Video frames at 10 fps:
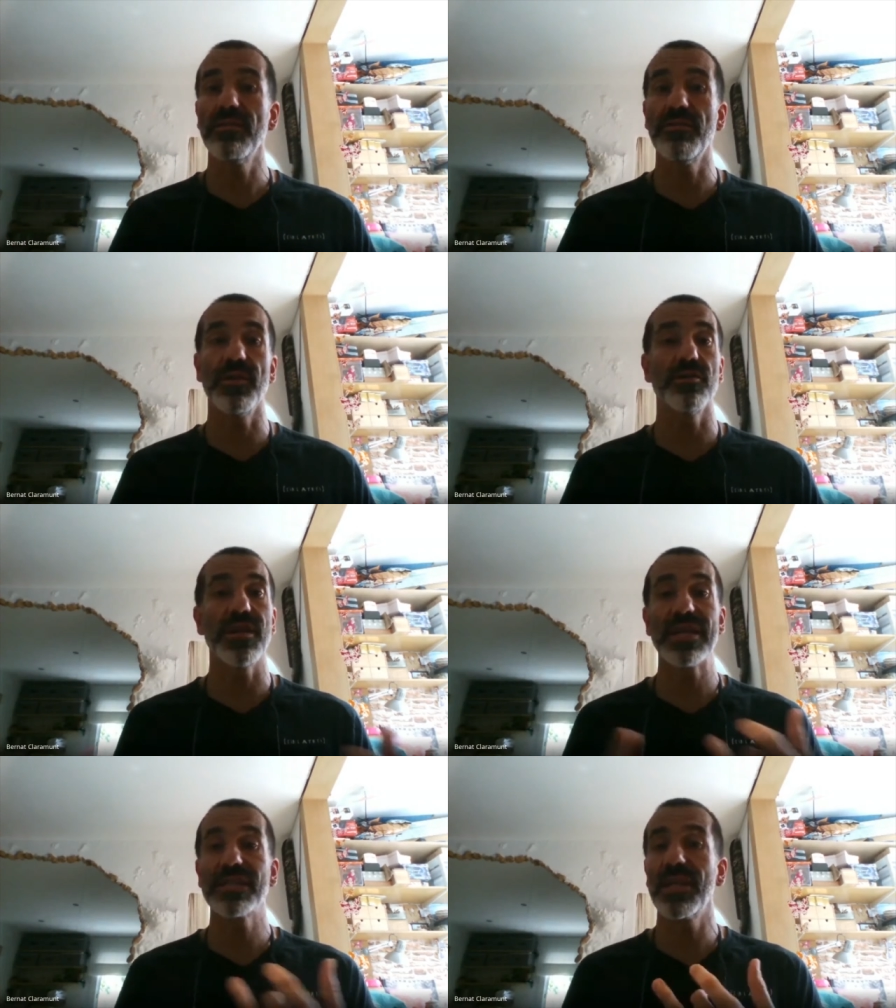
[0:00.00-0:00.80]
You think on
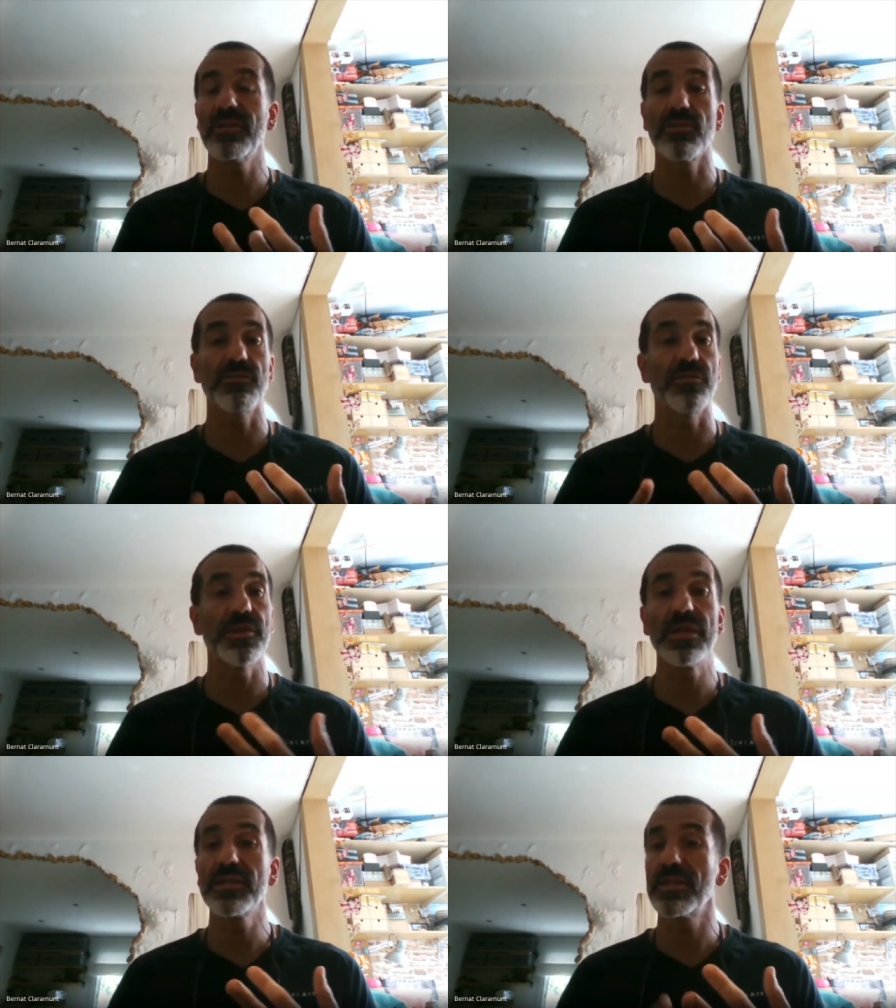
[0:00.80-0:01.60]
landslide or
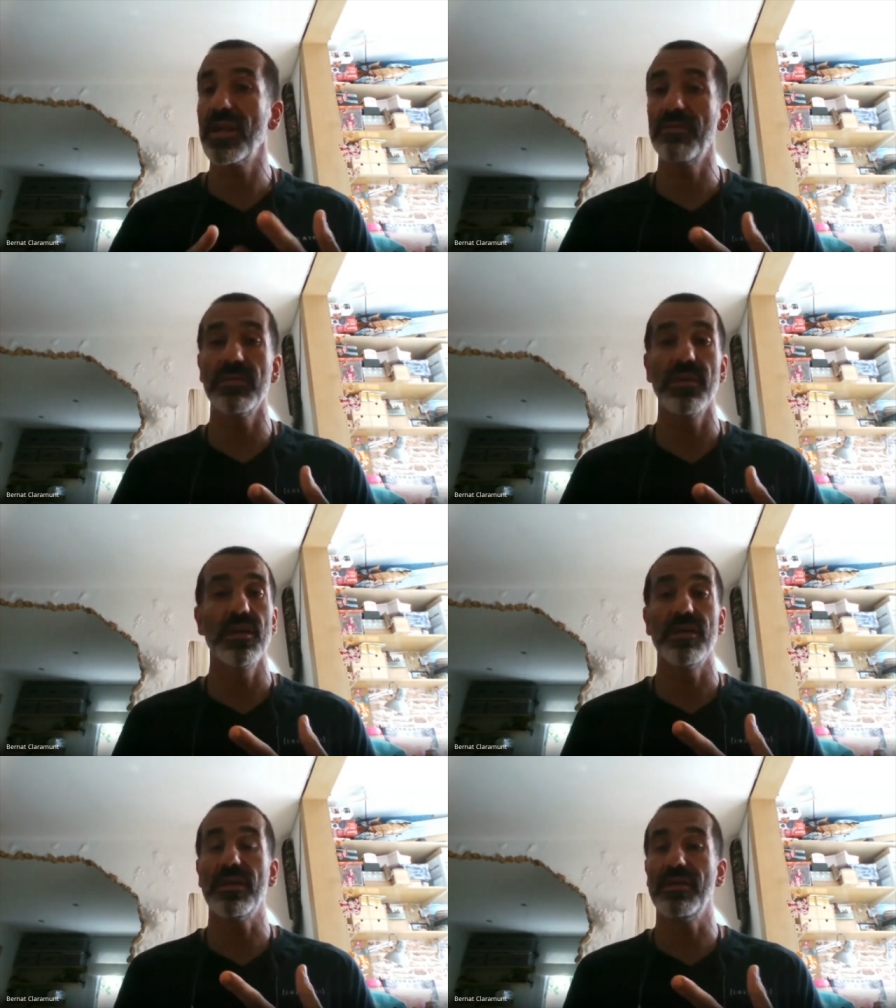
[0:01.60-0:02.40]
floodings, eh,
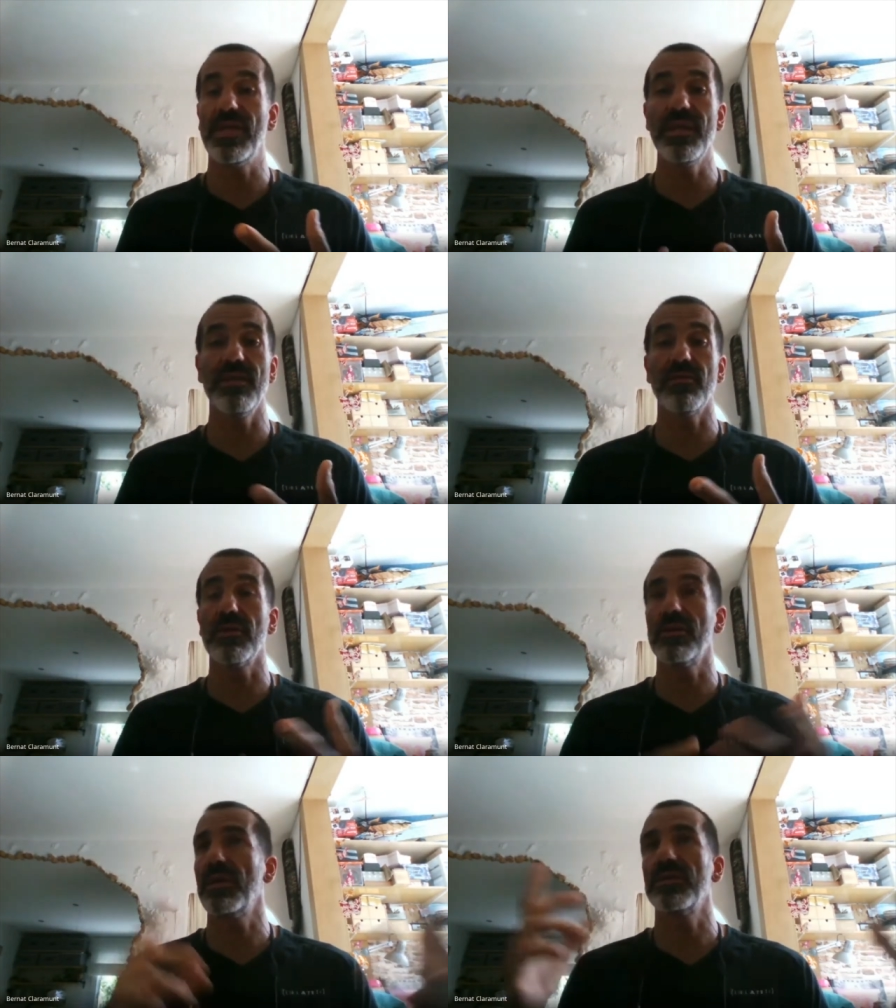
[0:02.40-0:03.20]
they or
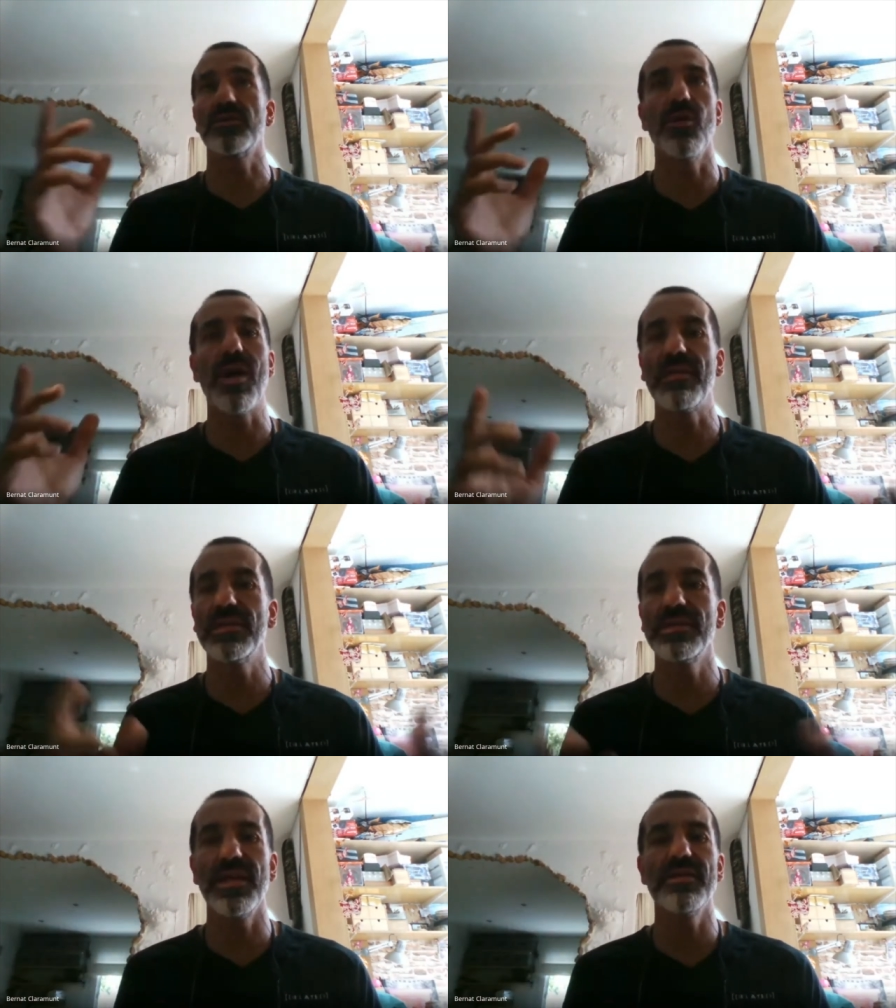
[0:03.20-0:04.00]
uh, snow
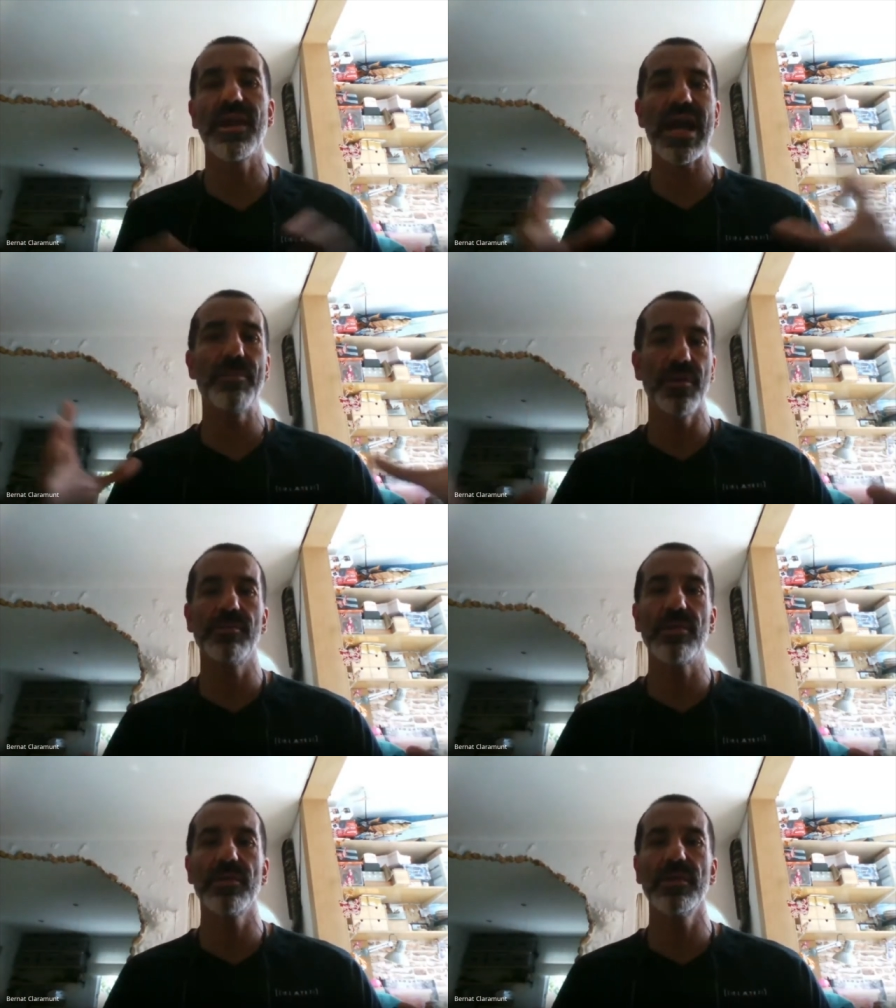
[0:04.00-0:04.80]
avalanche, they either happen in
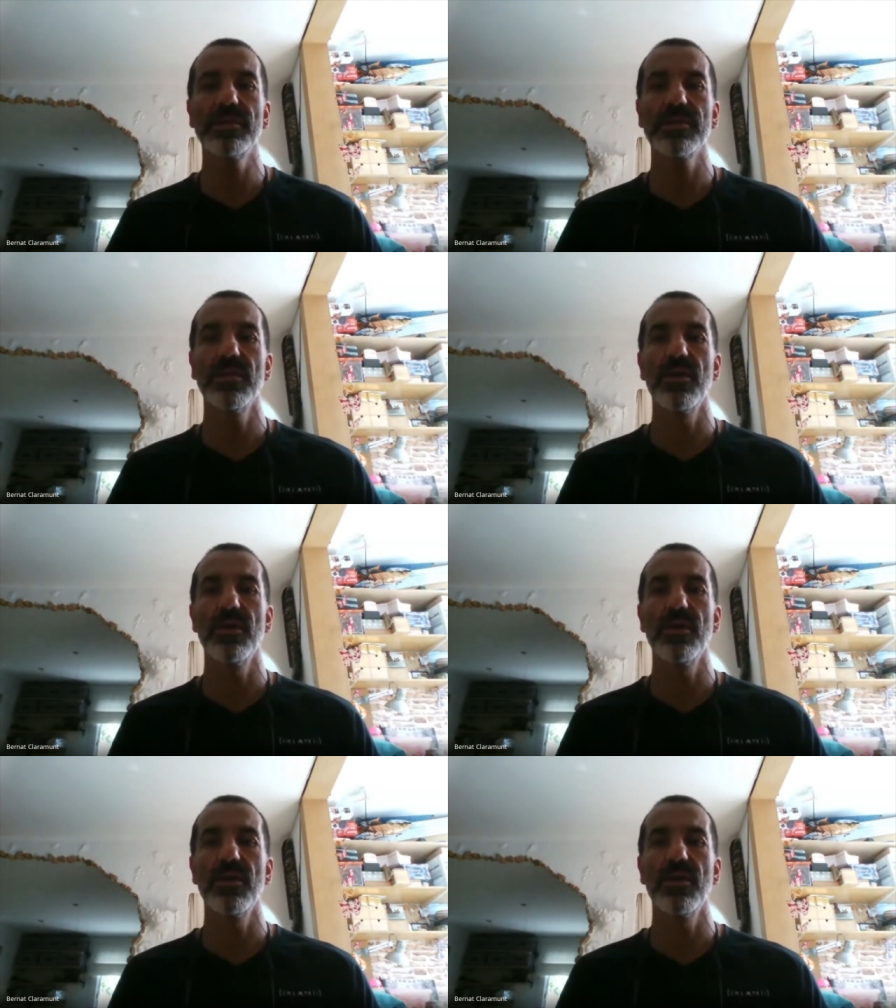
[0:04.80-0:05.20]
mountains